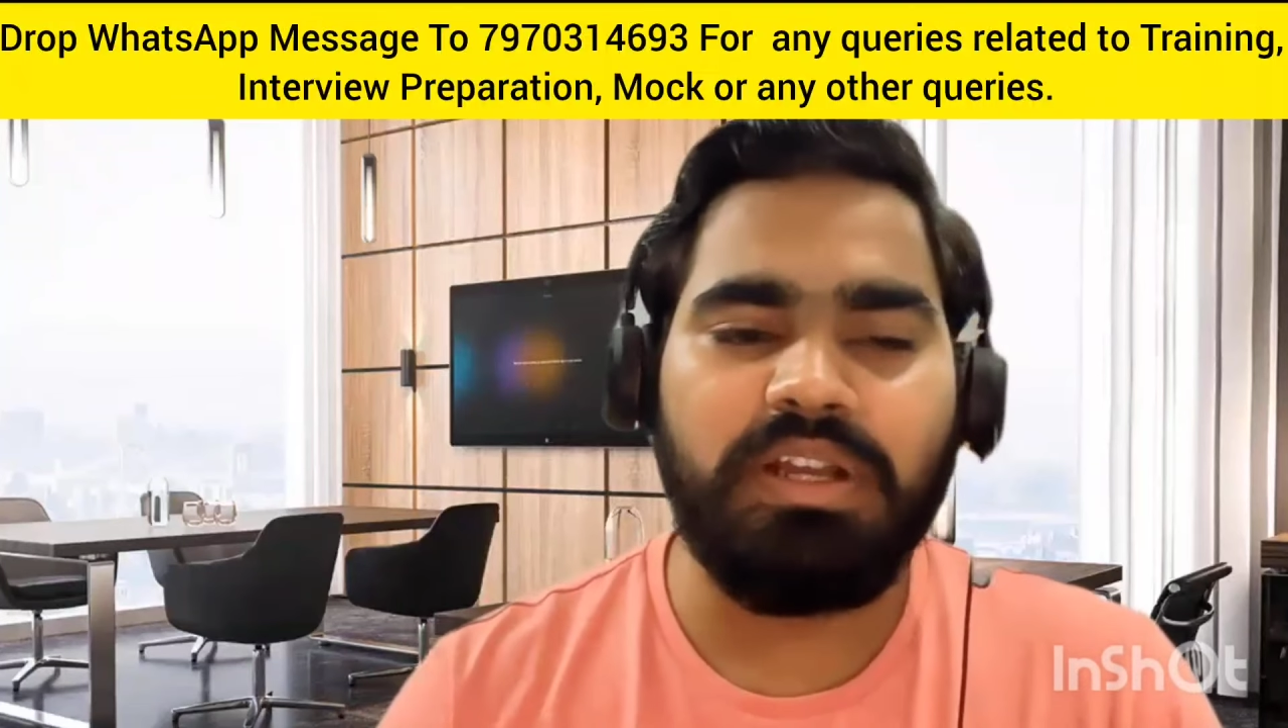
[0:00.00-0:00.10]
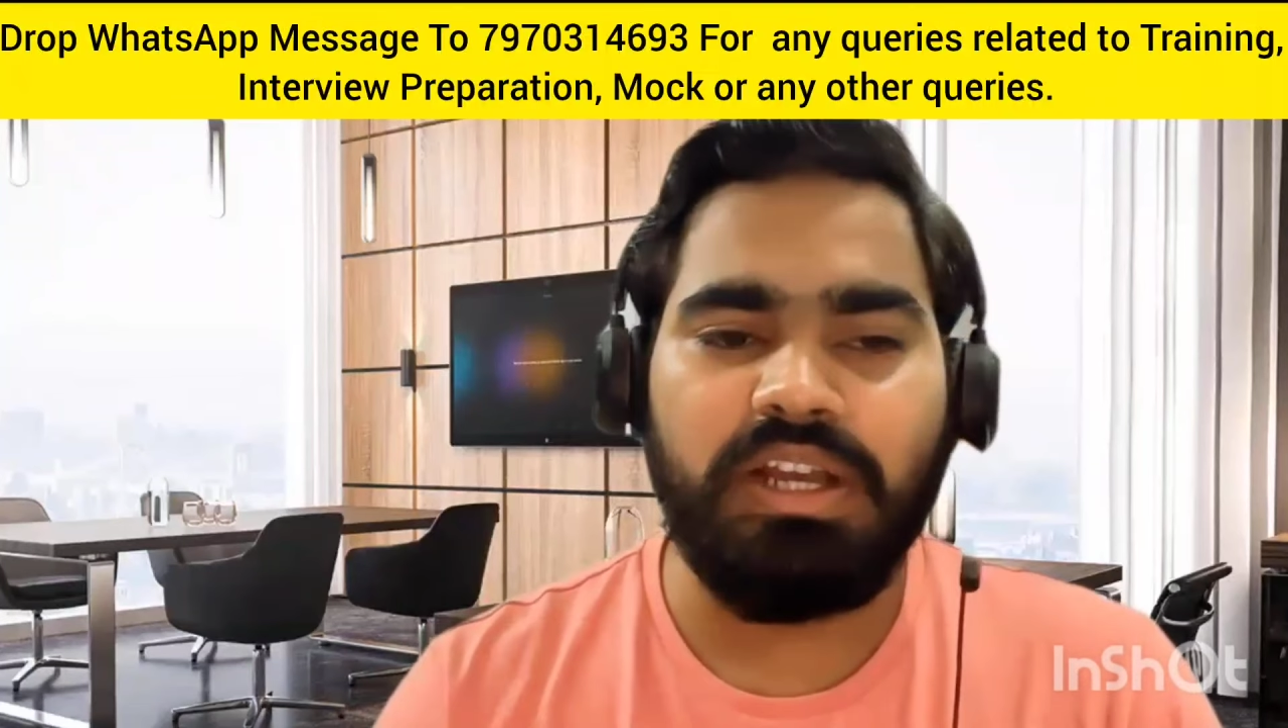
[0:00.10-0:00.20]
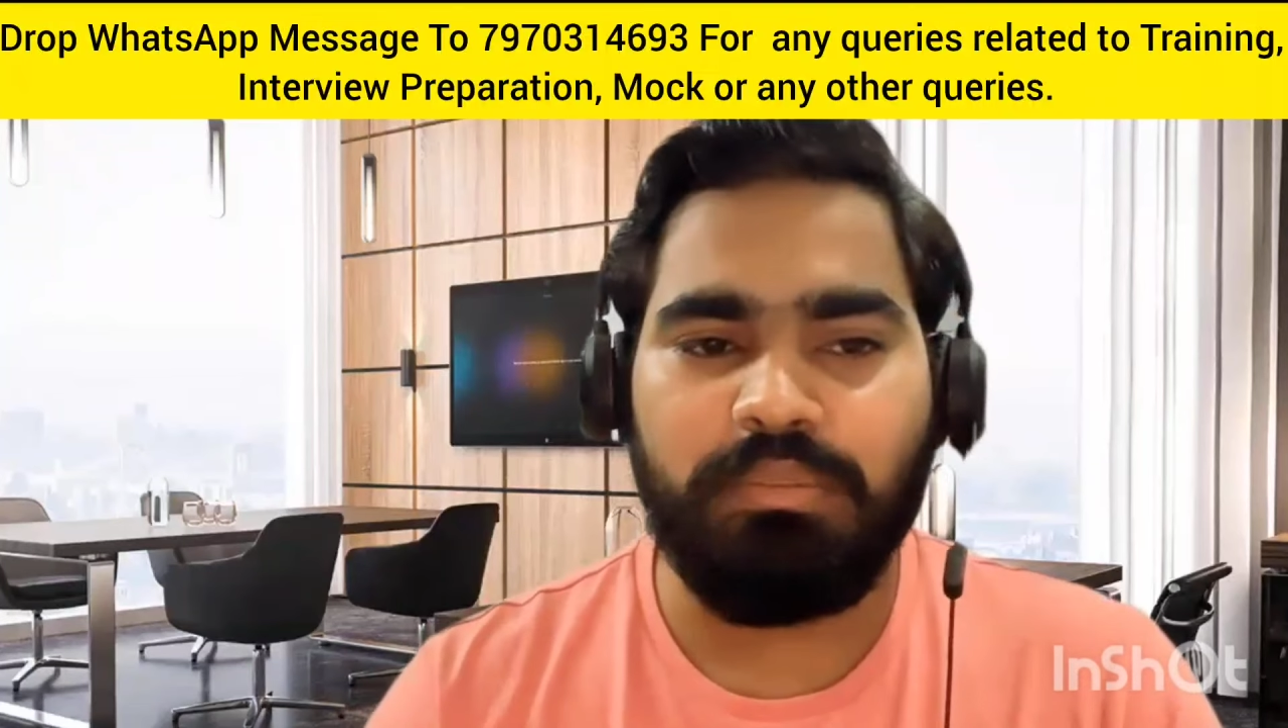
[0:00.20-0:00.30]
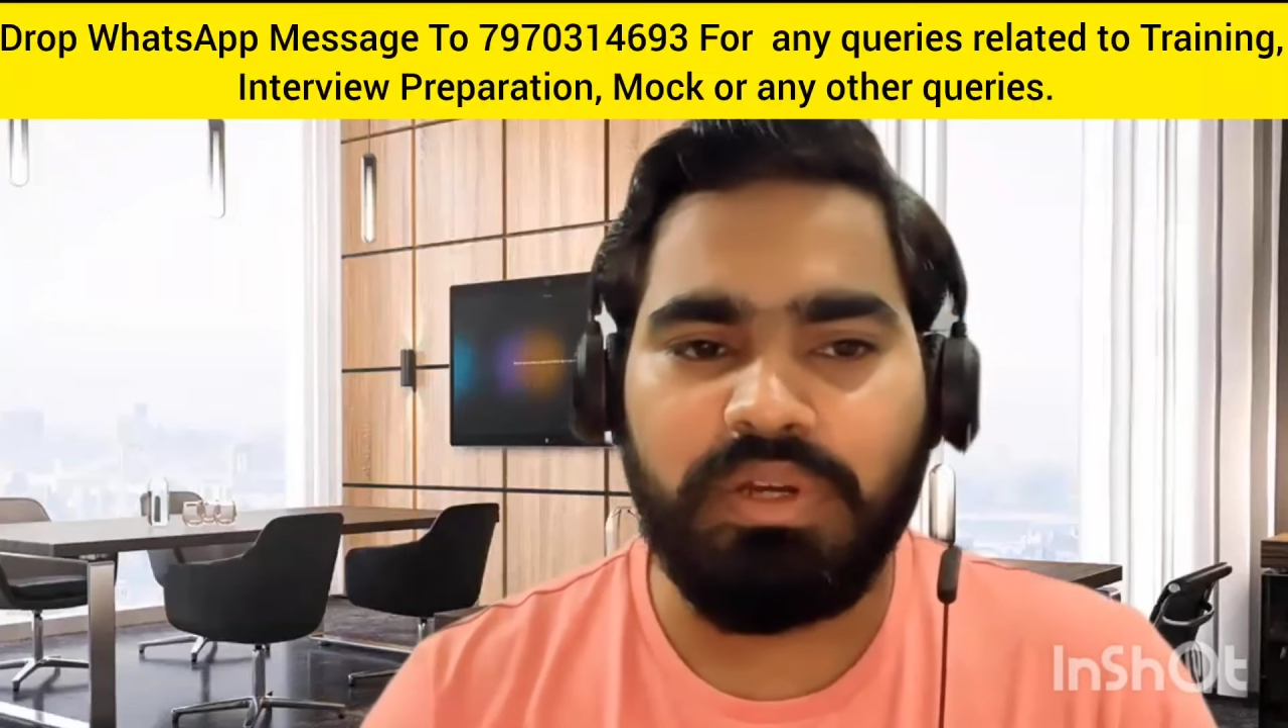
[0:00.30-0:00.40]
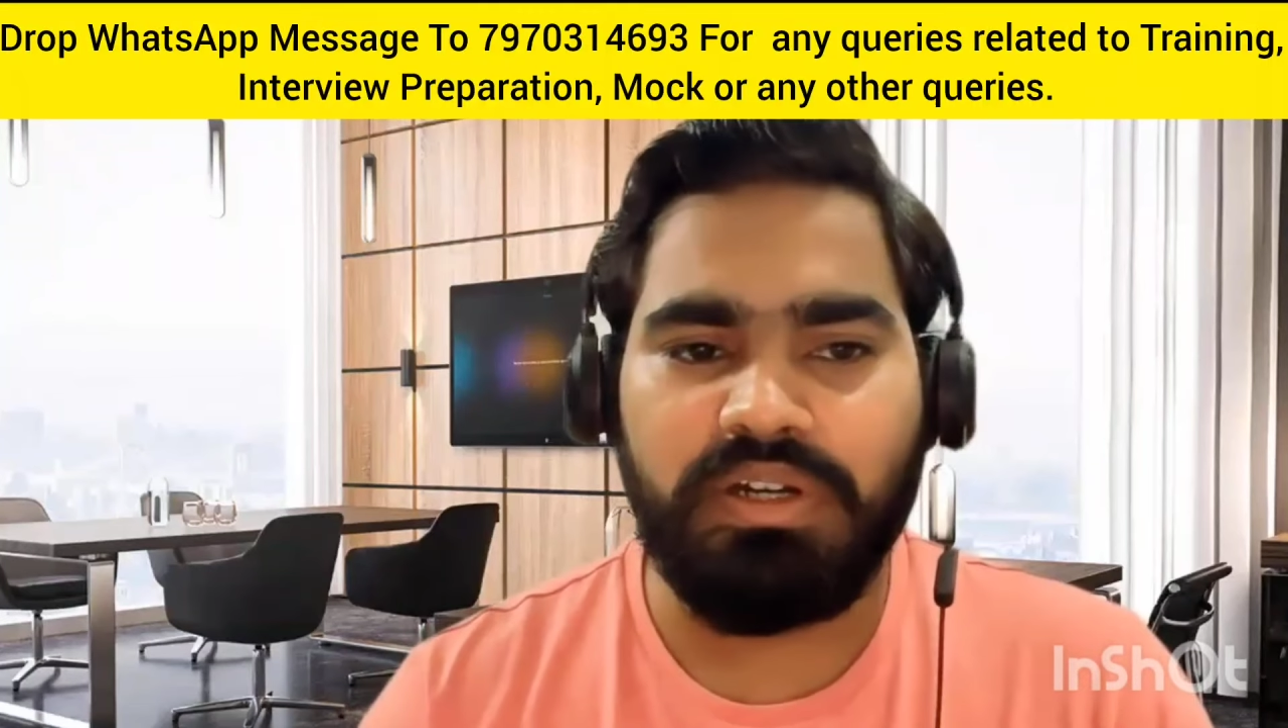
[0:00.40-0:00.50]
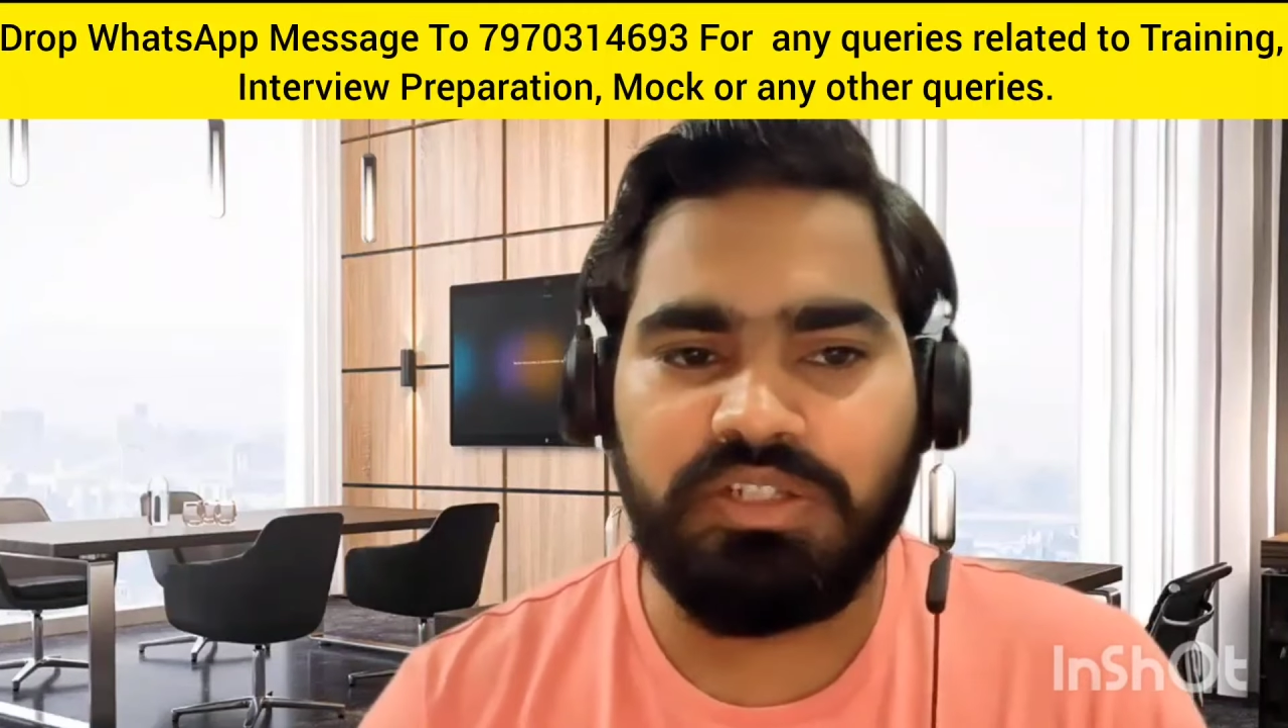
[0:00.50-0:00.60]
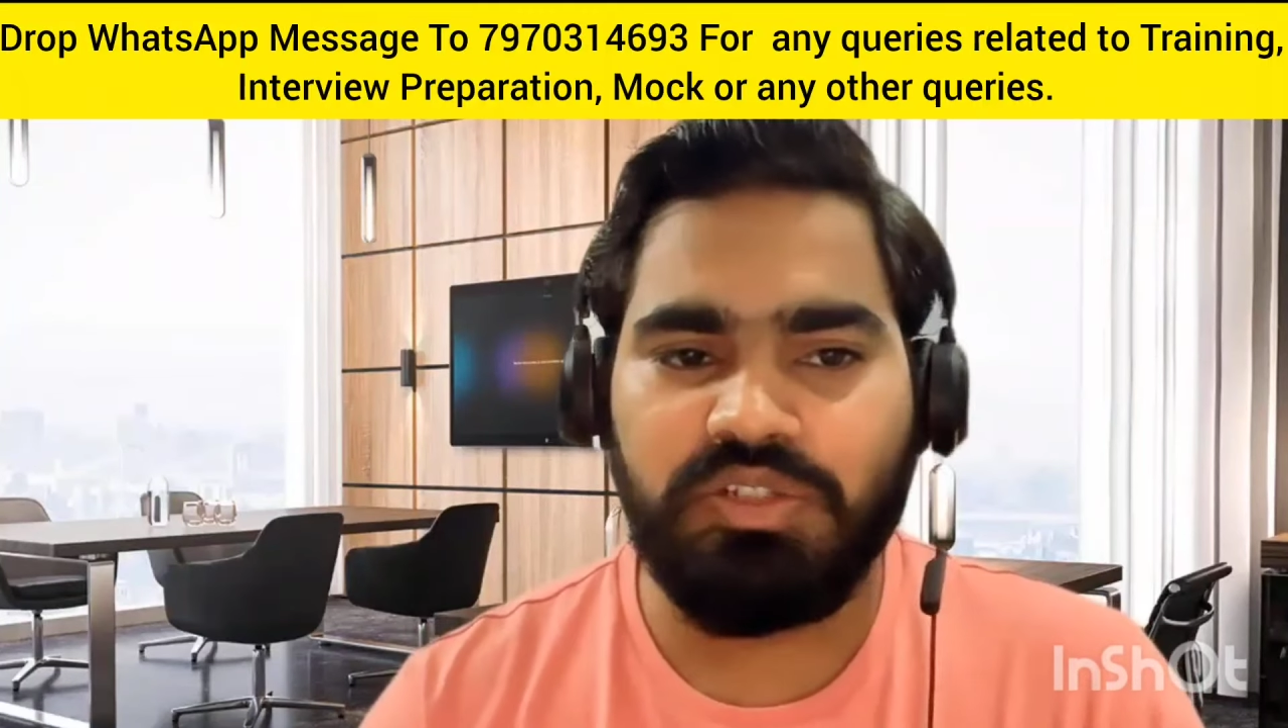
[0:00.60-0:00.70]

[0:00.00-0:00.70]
IP address